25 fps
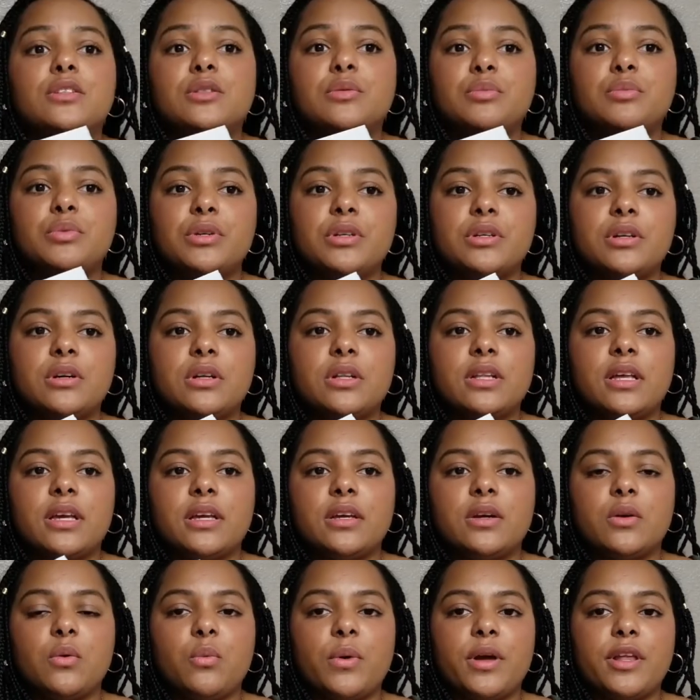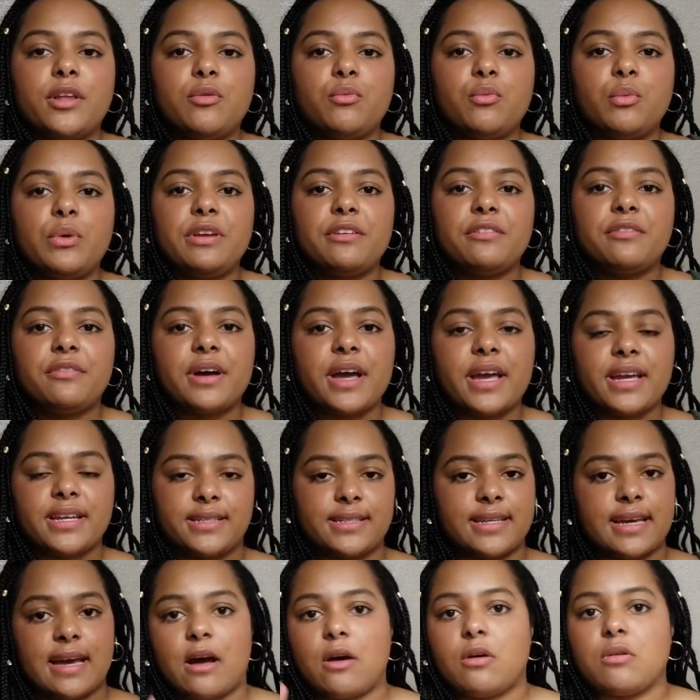book, like when we find
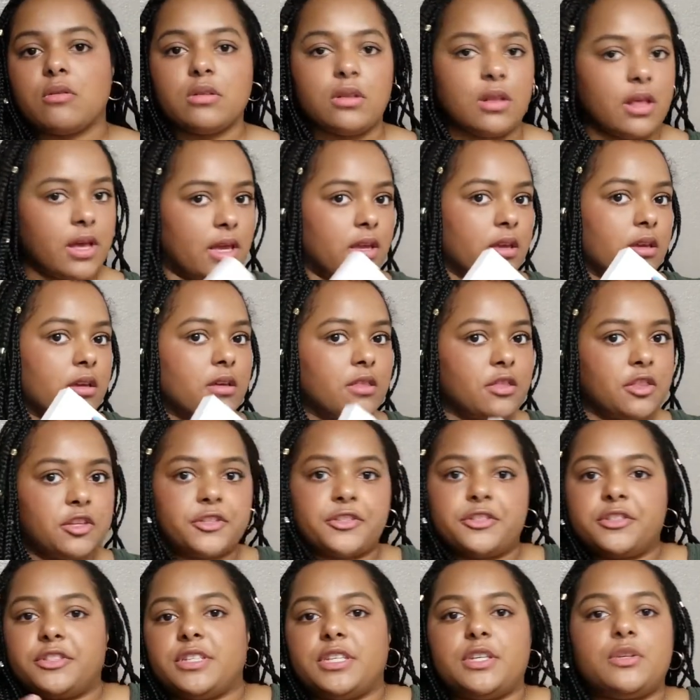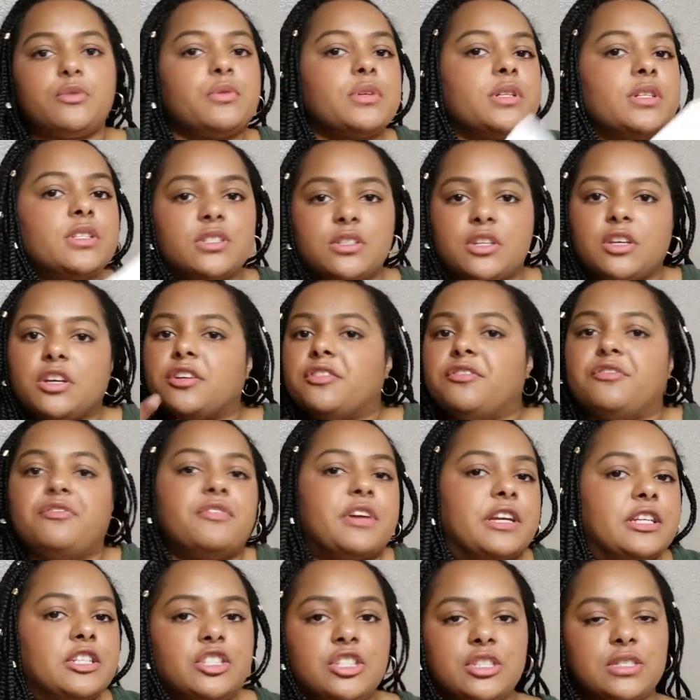out like the secrets, the
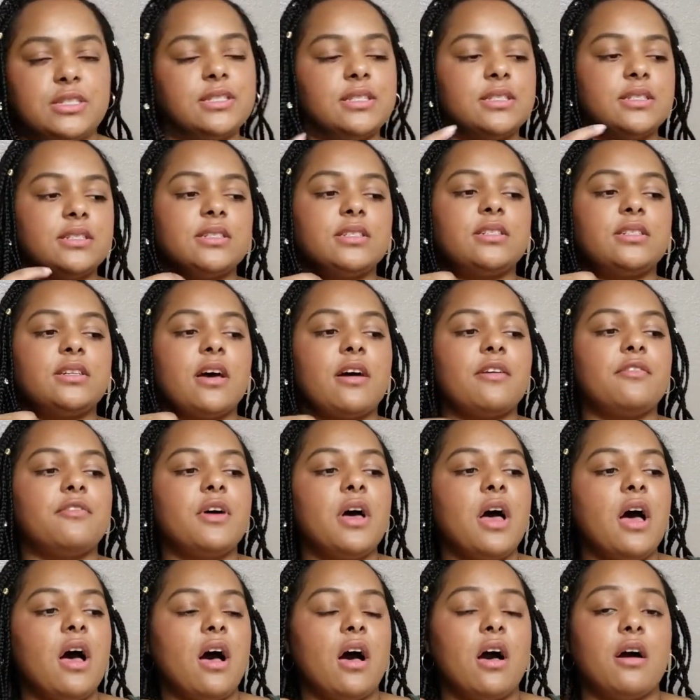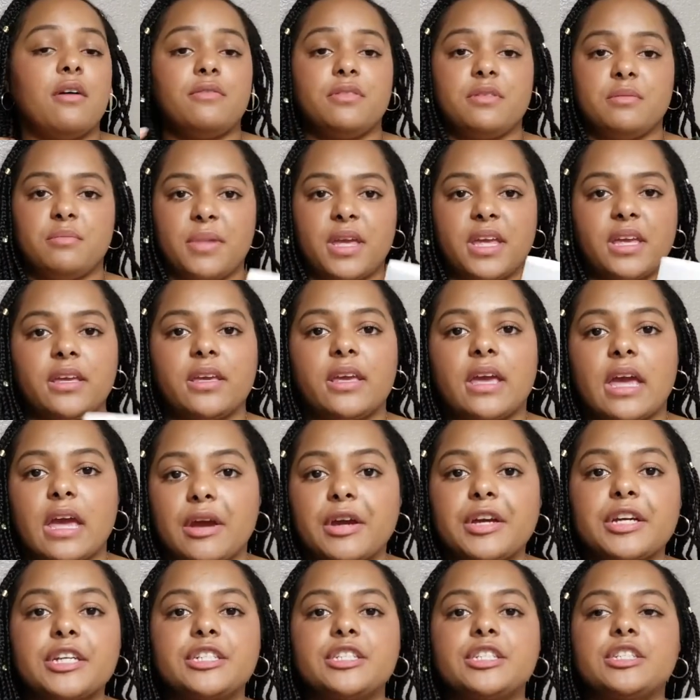confessions and stuff of the main
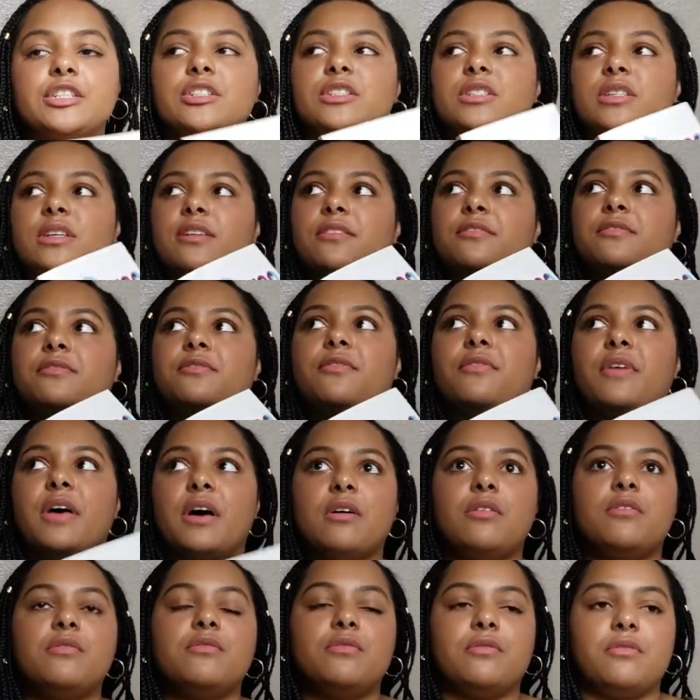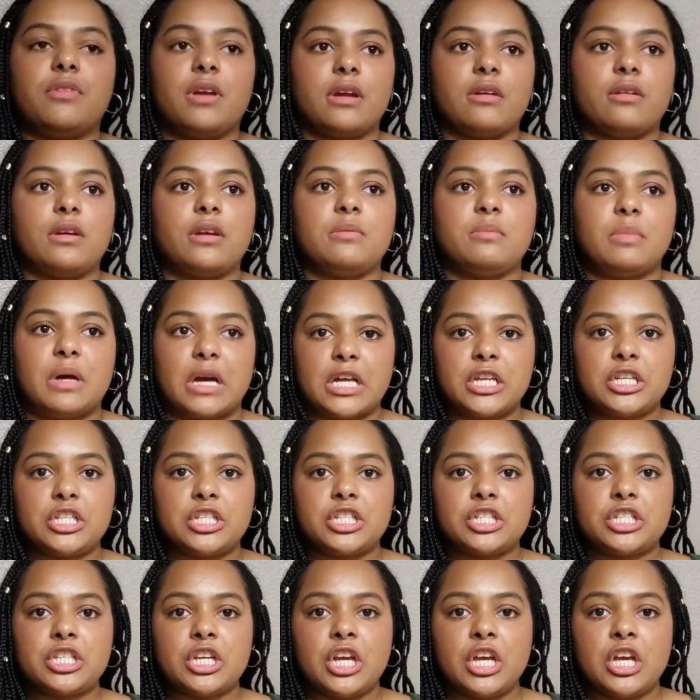characters, it felt very
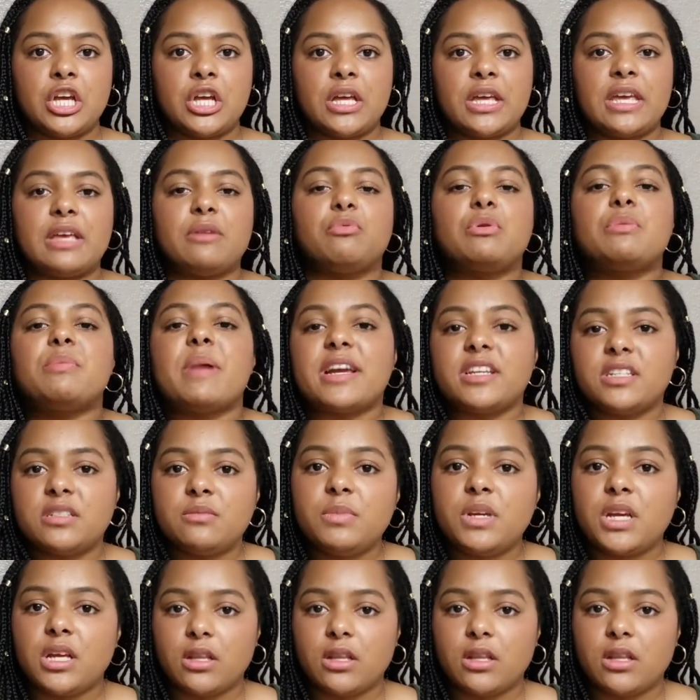much it reminded me a